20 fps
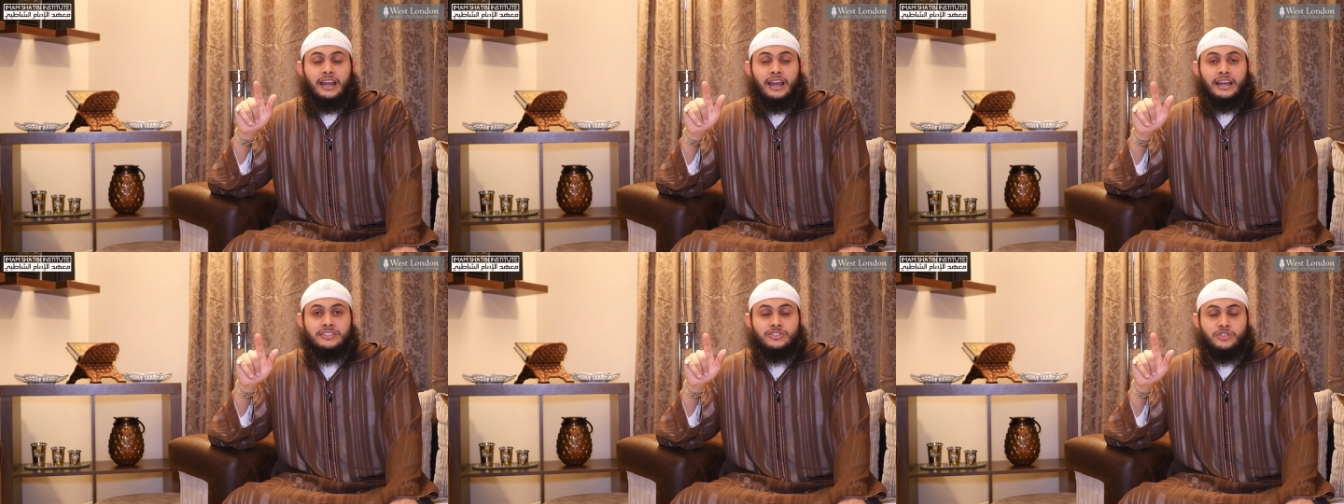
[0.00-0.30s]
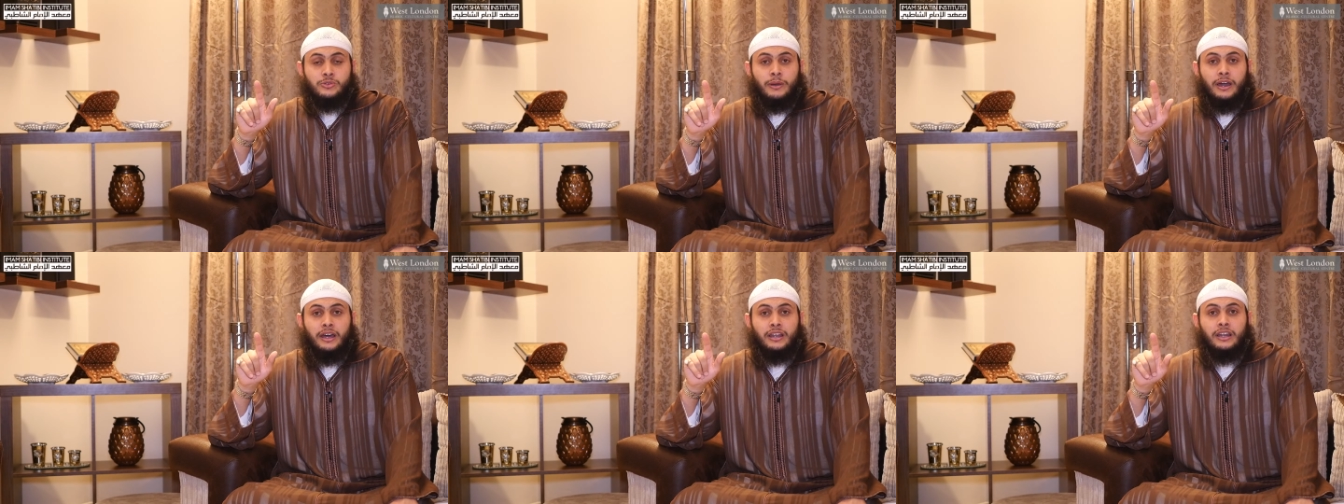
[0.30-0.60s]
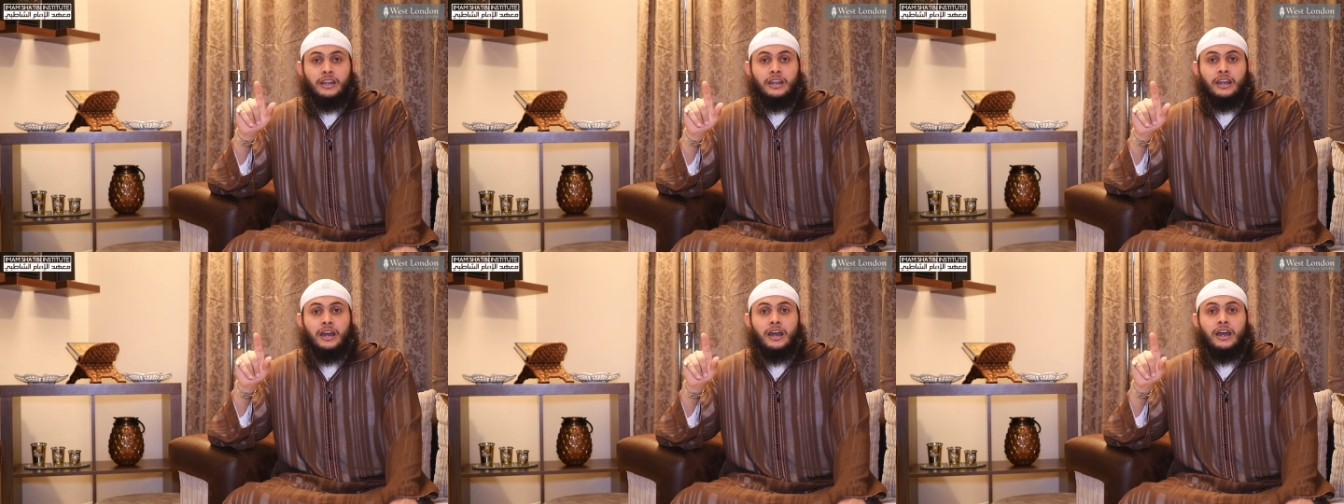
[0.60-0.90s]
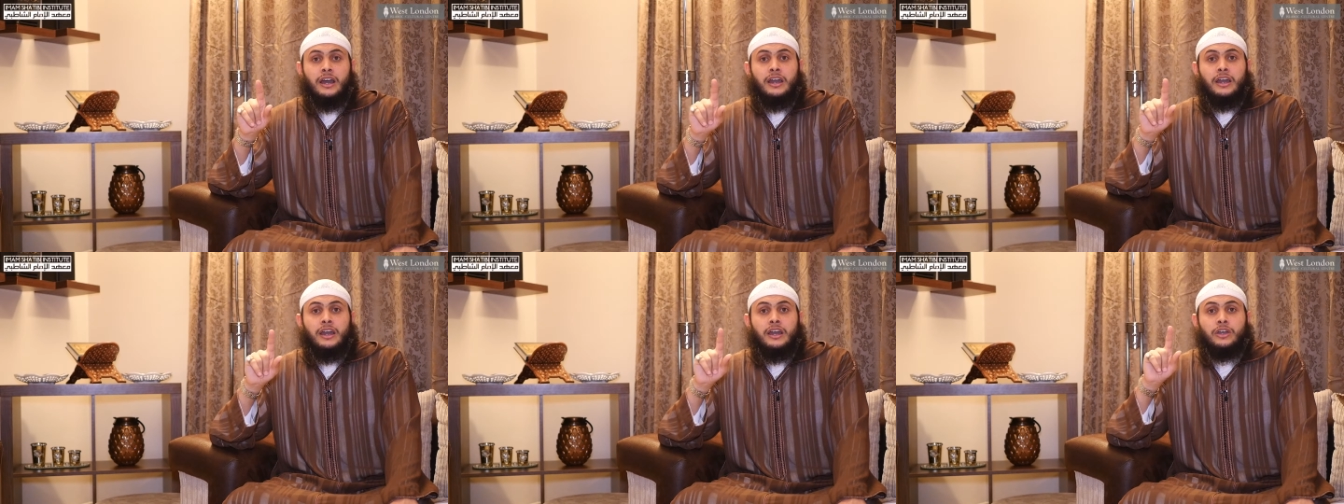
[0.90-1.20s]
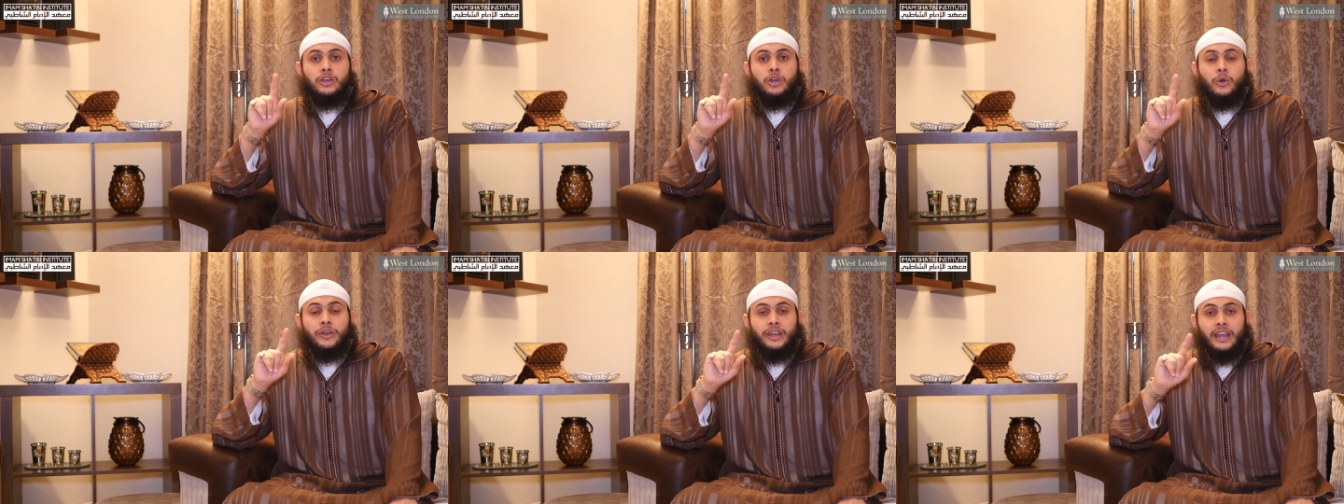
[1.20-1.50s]
and subhanAllah
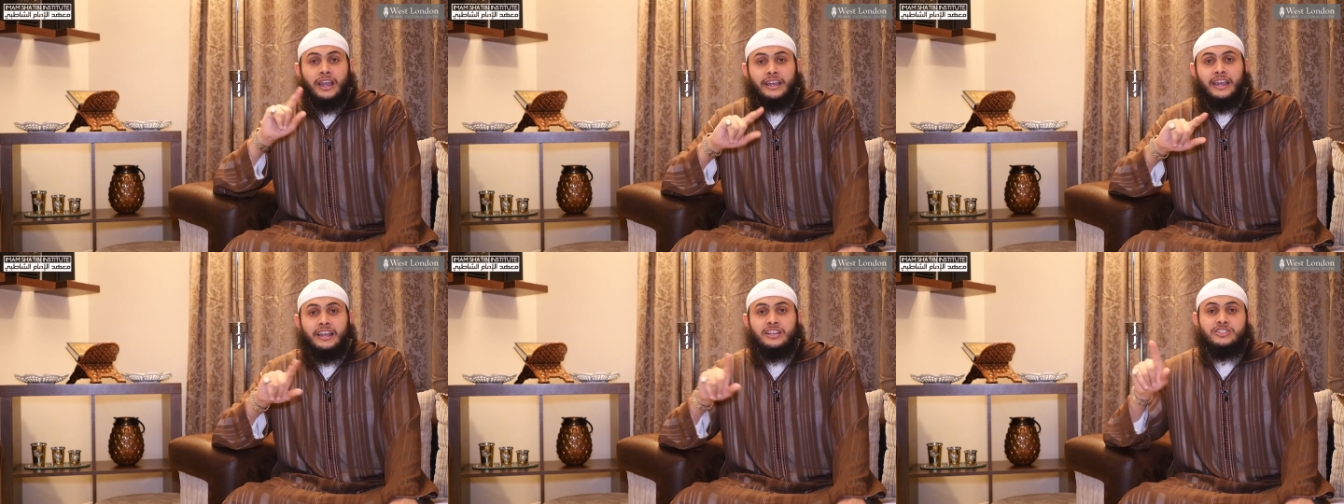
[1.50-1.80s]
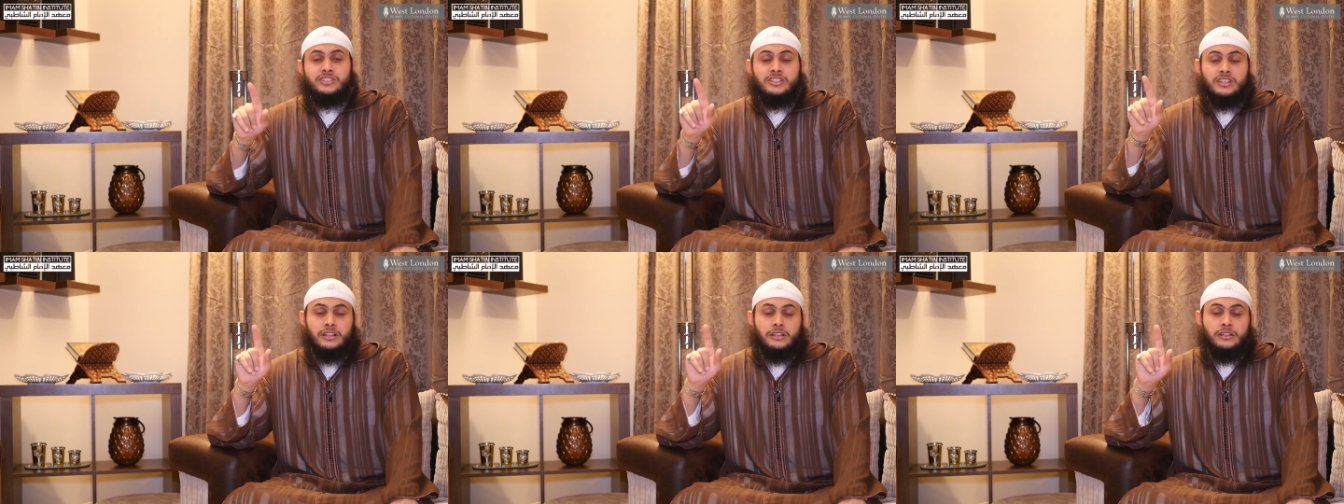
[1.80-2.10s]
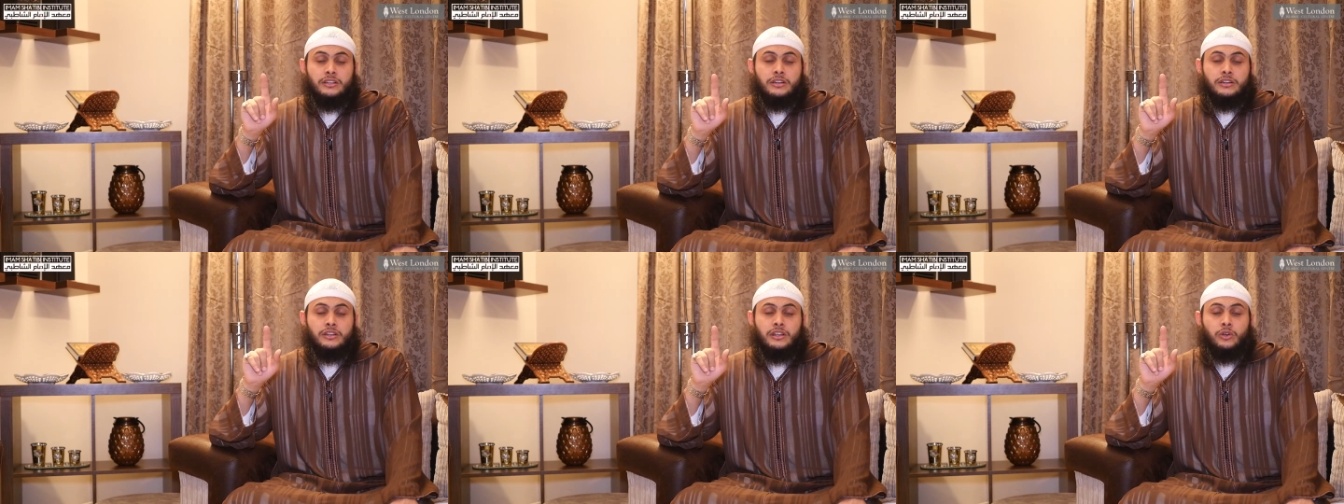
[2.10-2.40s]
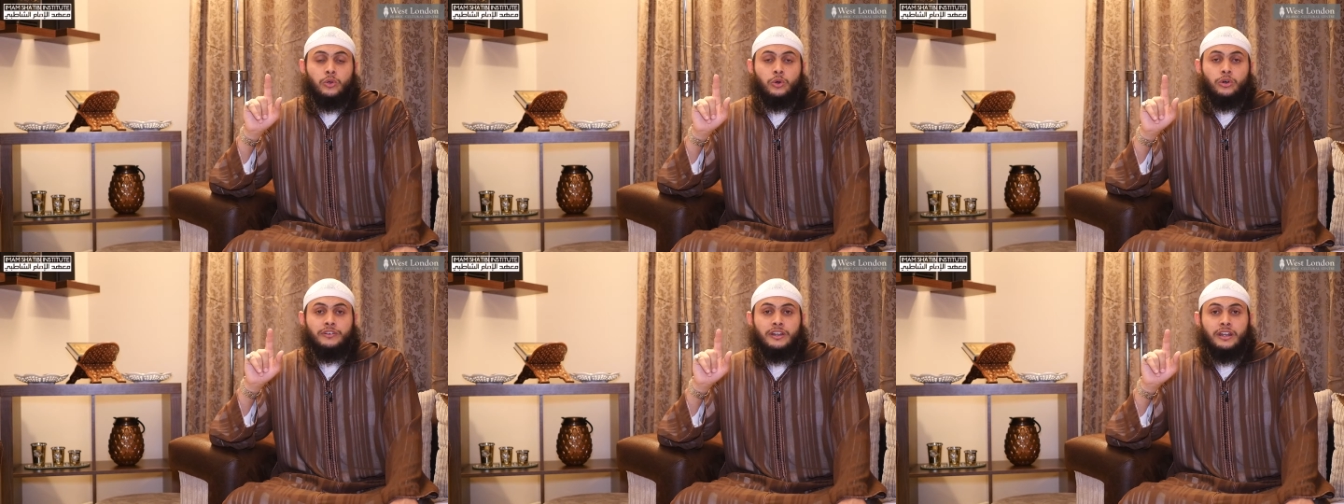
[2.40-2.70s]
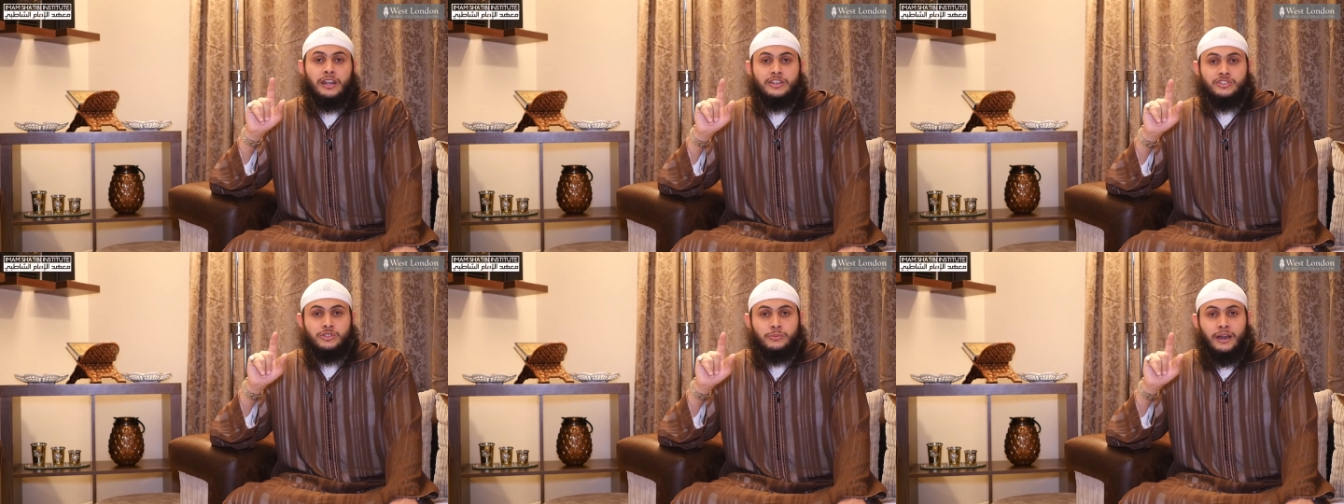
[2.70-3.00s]
going against the, the law of
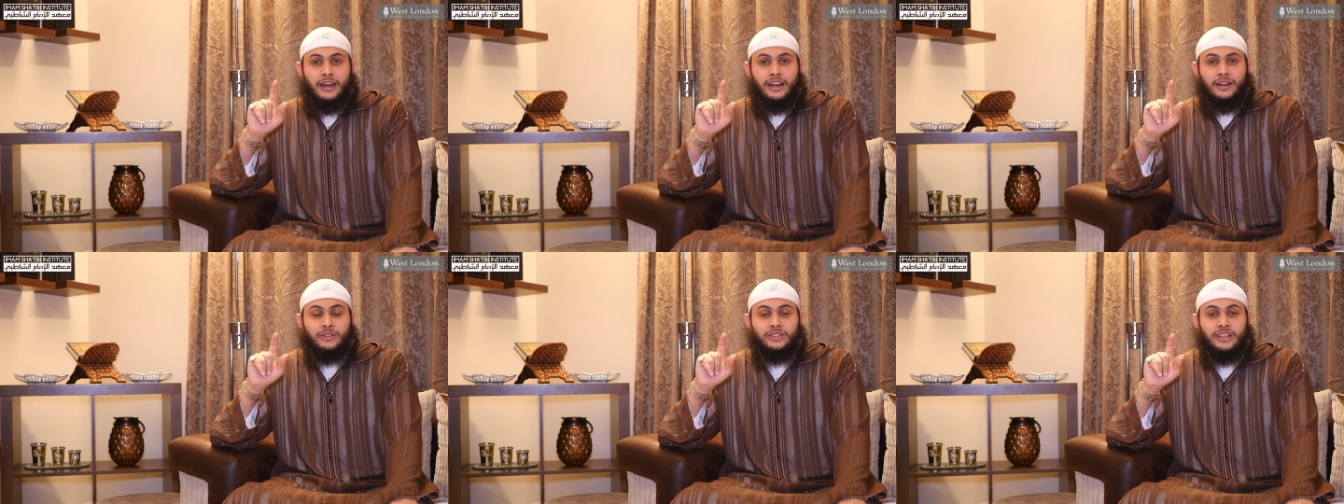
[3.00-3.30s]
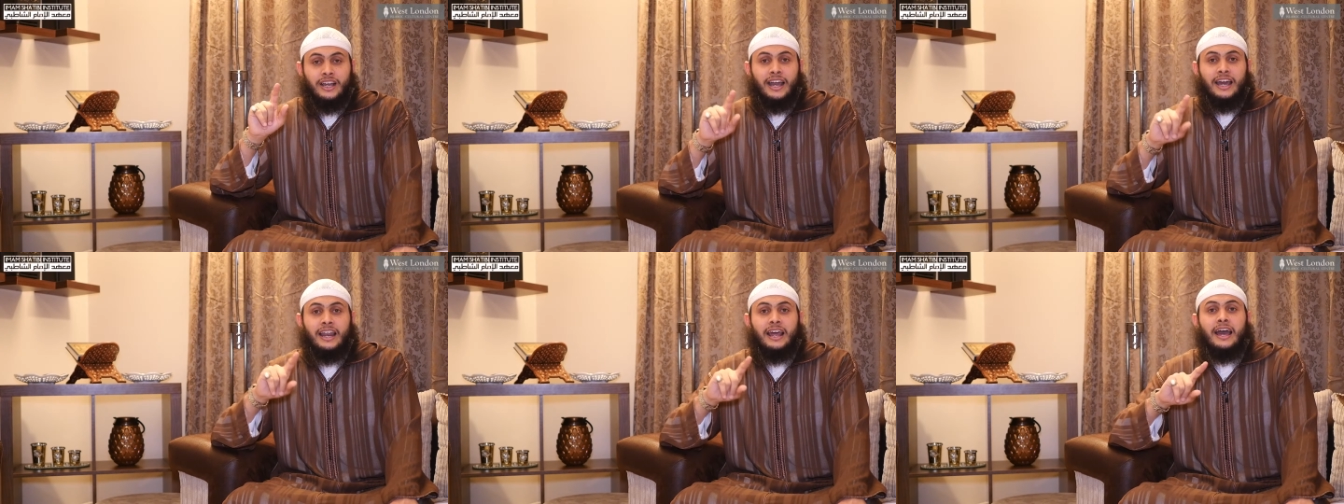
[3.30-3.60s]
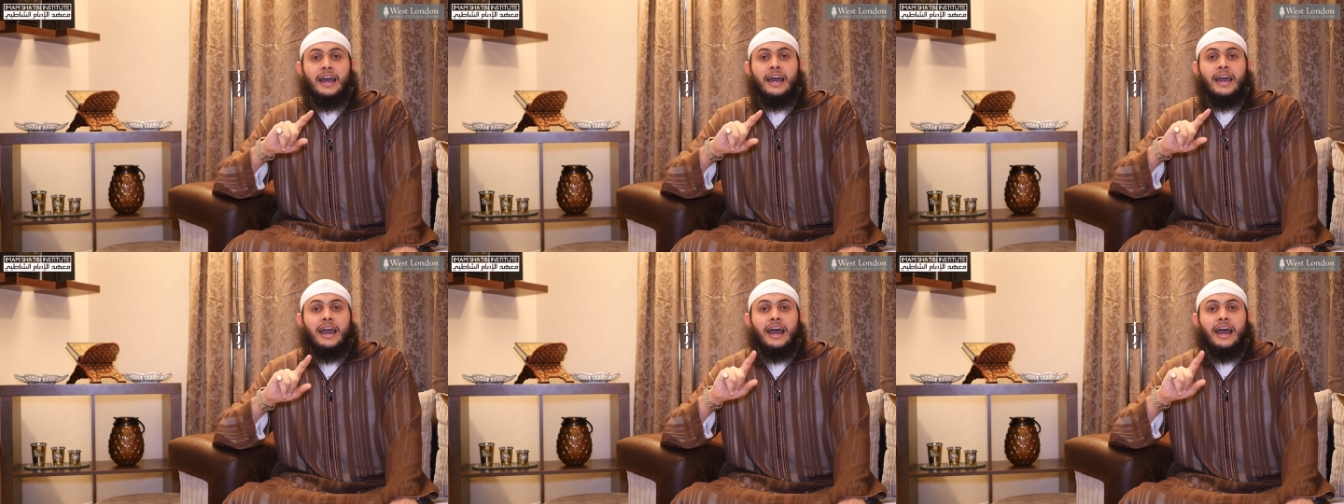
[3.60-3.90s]
Allah subhanahu wa ta'ala.